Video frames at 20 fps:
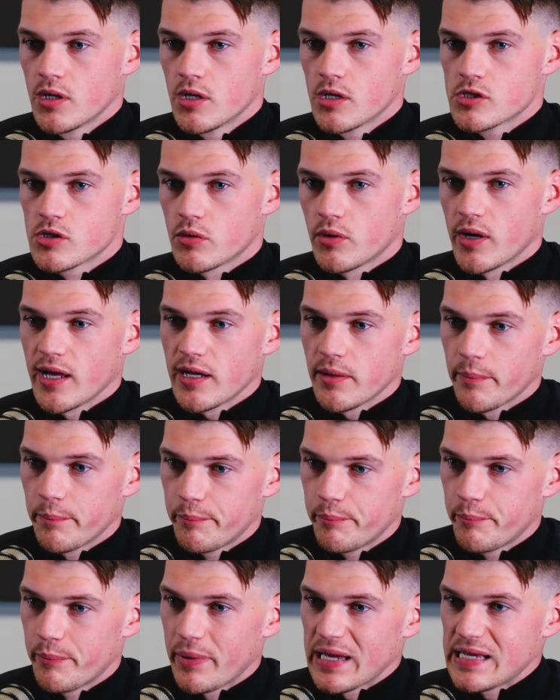So I had a
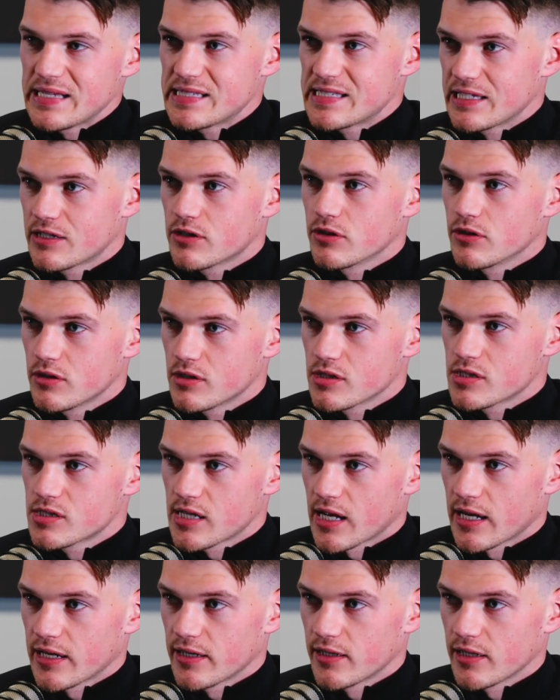basic
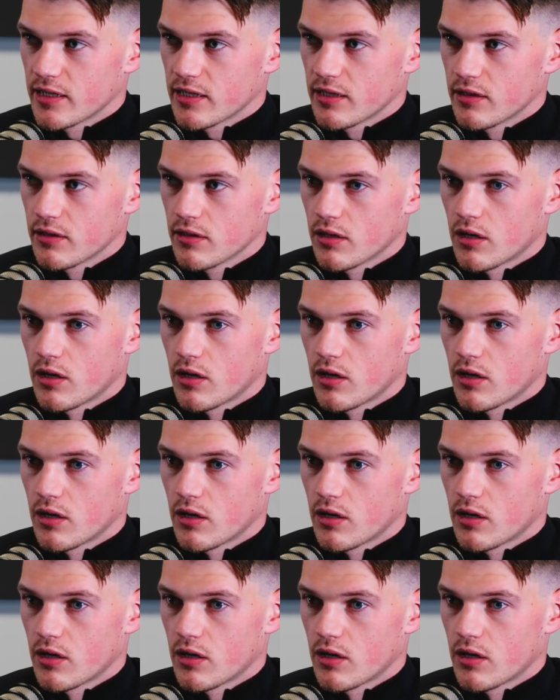understanding